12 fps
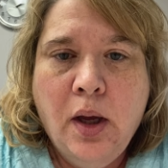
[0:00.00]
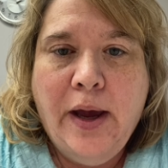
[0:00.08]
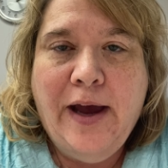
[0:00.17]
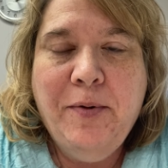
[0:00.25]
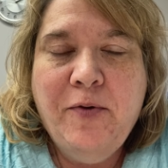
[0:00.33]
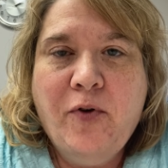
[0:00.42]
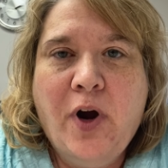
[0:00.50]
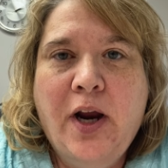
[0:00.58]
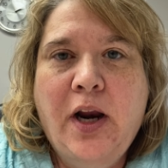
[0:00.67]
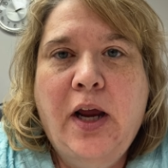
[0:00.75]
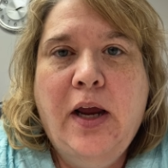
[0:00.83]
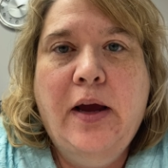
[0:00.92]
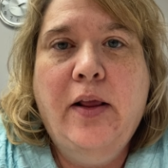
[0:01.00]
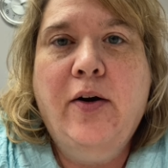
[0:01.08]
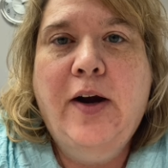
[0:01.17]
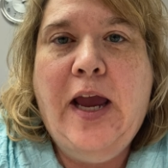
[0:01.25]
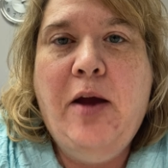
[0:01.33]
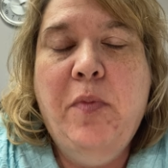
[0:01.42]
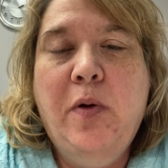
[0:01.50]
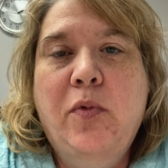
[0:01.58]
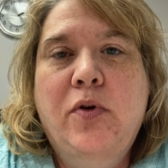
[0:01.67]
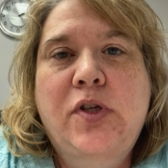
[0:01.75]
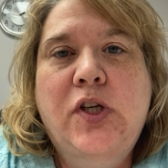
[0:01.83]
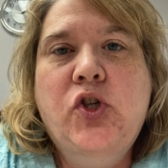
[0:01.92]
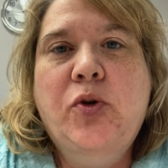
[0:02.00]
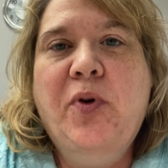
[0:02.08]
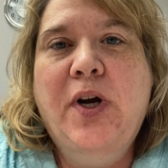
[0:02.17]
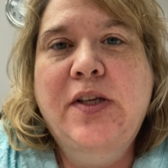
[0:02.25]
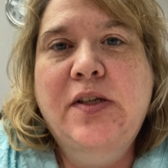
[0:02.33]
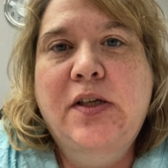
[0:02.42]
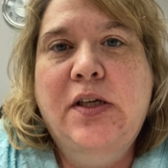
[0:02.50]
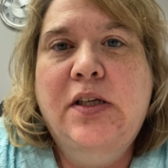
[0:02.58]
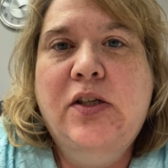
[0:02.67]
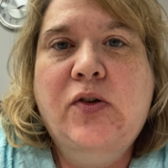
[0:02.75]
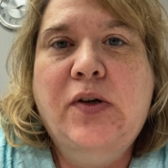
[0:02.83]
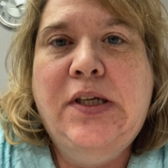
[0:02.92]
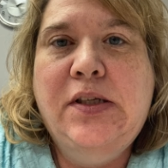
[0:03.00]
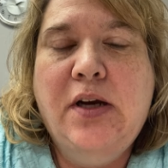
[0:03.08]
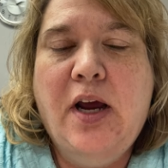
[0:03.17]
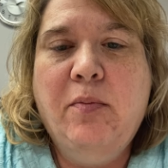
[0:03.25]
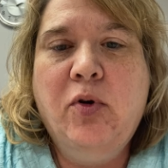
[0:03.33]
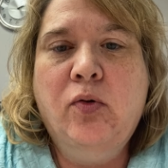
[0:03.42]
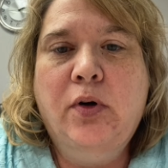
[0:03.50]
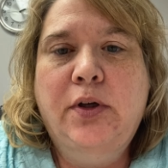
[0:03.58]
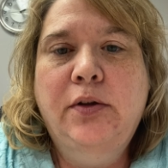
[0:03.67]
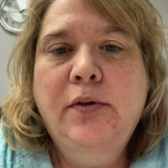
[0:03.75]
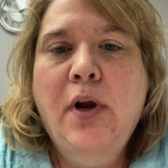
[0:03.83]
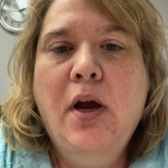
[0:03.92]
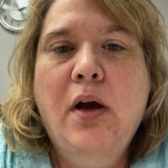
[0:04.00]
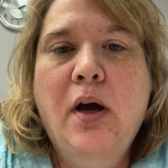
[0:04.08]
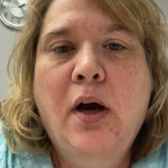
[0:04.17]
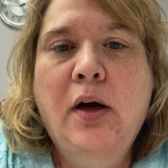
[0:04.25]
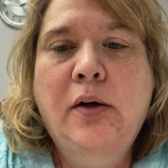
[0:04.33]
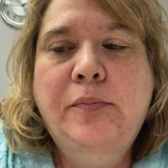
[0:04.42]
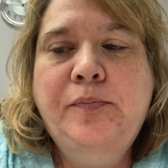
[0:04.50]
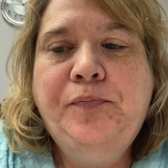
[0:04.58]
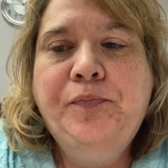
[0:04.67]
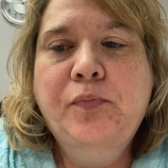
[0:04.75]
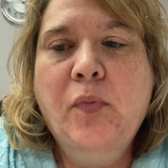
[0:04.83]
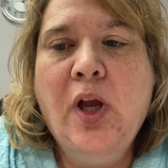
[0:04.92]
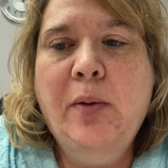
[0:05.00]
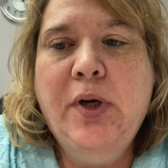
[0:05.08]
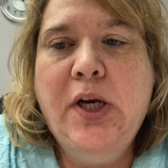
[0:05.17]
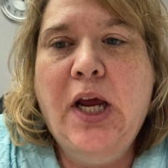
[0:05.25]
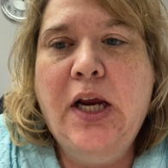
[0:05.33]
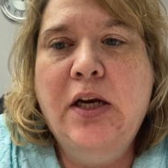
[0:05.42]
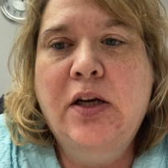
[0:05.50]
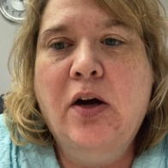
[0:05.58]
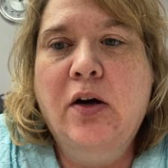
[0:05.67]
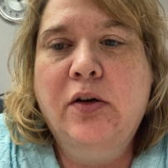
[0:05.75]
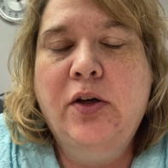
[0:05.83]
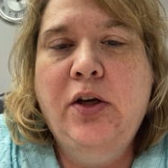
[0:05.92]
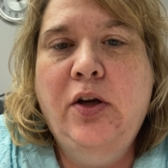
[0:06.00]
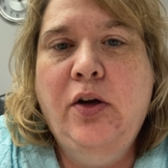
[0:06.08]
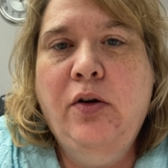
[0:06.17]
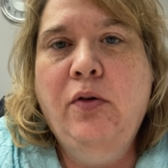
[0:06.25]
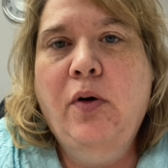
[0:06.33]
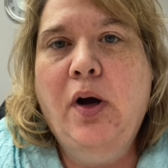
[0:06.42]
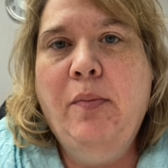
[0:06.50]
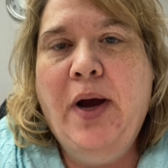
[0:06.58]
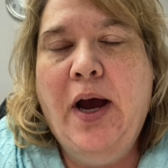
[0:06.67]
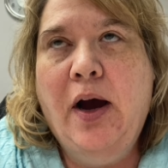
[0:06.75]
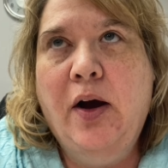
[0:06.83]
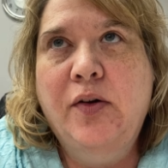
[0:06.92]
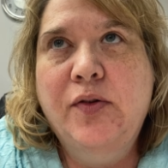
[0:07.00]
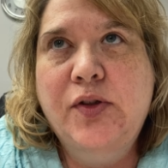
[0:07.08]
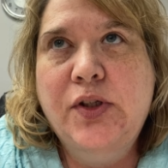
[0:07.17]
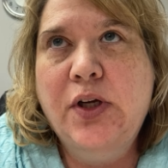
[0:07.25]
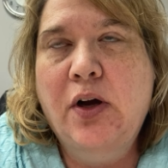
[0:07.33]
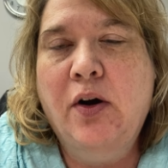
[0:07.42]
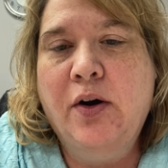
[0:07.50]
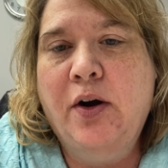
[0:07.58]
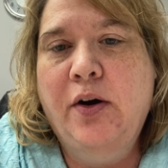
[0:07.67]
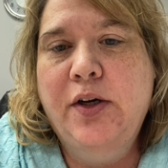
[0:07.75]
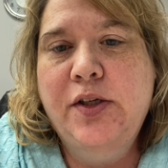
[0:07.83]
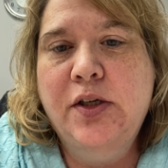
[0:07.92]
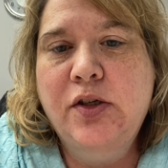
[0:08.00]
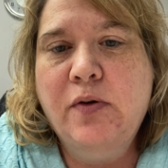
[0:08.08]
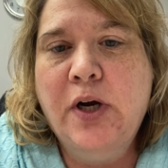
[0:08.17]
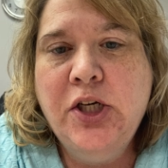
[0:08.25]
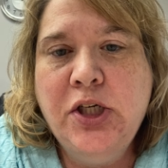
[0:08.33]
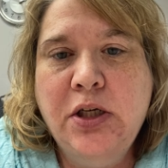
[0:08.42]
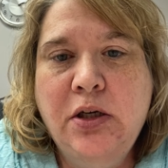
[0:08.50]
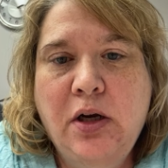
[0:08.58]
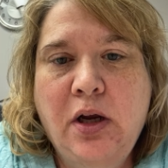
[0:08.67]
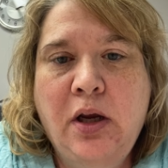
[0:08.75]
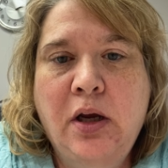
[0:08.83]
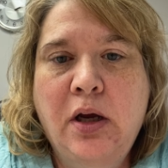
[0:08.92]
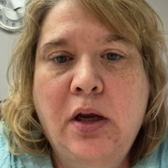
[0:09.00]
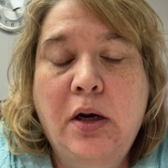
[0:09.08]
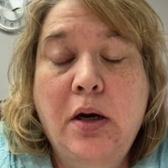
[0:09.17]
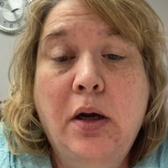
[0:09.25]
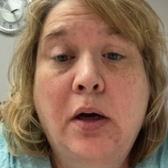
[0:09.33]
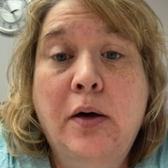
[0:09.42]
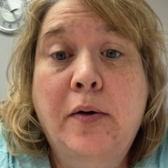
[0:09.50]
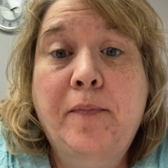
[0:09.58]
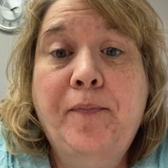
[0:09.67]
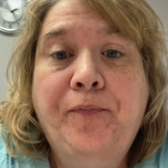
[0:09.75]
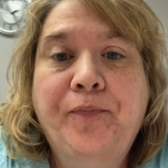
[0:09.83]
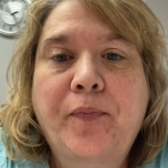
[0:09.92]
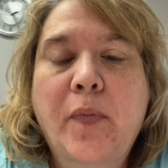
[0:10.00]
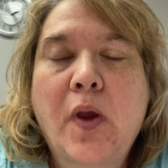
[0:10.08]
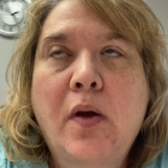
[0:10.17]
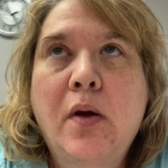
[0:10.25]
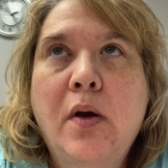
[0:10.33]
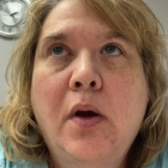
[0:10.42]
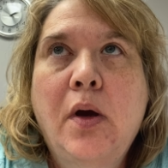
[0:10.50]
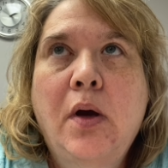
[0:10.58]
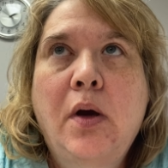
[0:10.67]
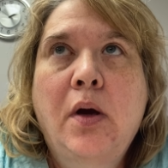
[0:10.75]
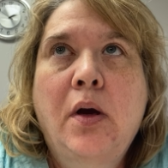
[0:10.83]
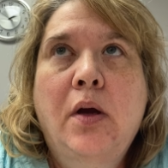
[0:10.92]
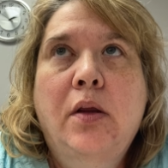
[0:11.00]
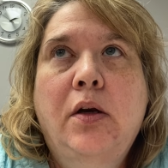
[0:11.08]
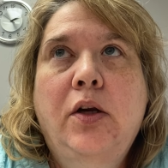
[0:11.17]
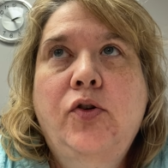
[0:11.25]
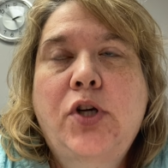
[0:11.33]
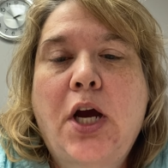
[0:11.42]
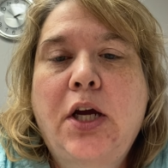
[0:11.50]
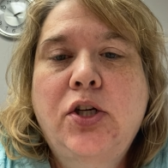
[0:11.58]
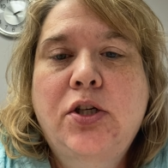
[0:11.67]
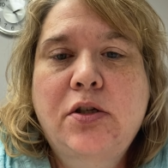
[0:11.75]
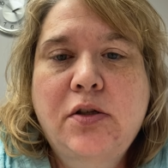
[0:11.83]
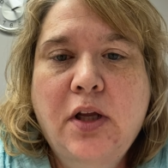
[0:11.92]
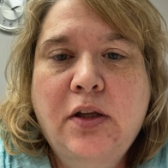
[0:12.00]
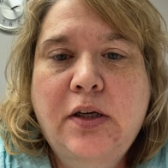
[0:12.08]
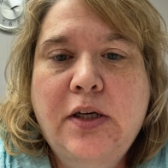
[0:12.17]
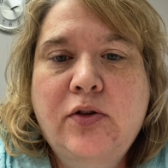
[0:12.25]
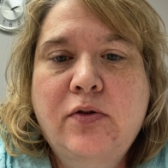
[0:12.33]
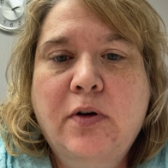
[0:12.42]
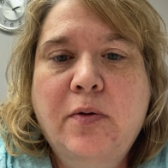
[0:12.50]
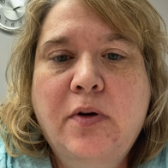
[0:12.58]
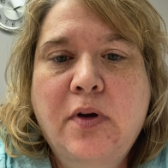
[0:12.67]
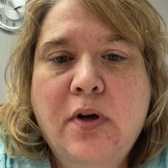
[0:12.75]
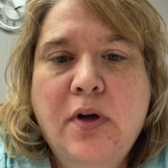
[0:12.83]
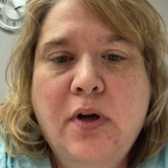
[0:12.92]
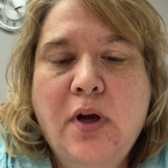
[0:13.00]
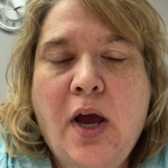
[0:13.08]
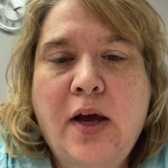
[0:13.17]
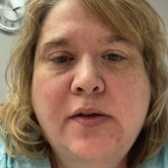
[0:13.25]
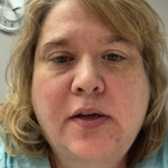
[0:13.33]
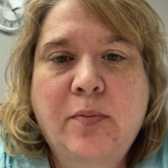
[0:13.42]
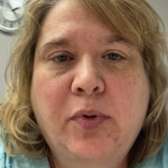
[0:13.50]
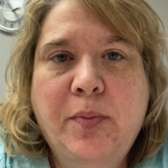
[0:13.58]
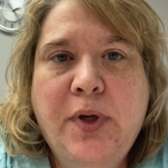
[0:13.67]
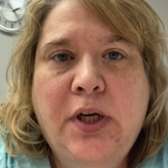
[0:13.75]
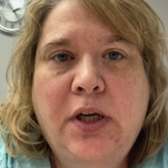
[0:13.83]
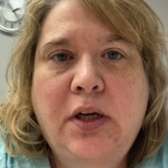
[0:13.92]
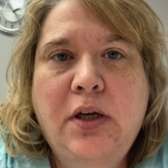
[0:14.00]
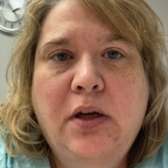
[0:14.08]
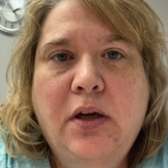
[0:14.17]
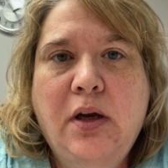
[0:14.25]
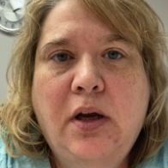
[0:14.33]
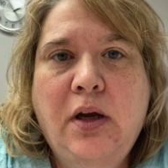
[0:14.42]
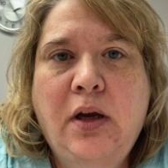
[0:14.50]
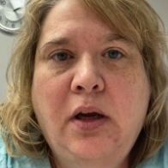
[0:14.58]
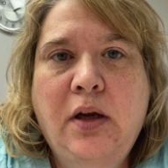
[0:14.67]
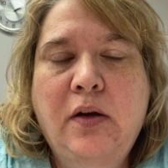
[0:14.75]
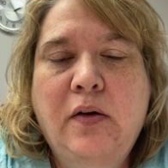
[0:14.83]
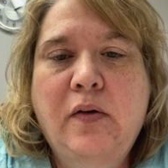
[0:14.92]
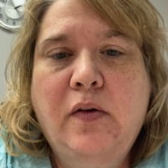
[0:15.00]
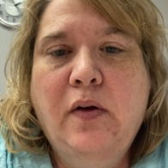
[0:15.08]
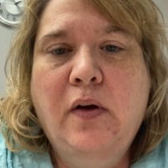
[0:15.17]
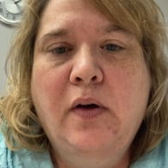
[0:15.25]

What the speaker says: Happy Friday, LREA members. It's your president, Teresa Knapp Gordon, coming today to talk to you about our current situation and the new changes that the district has implemented and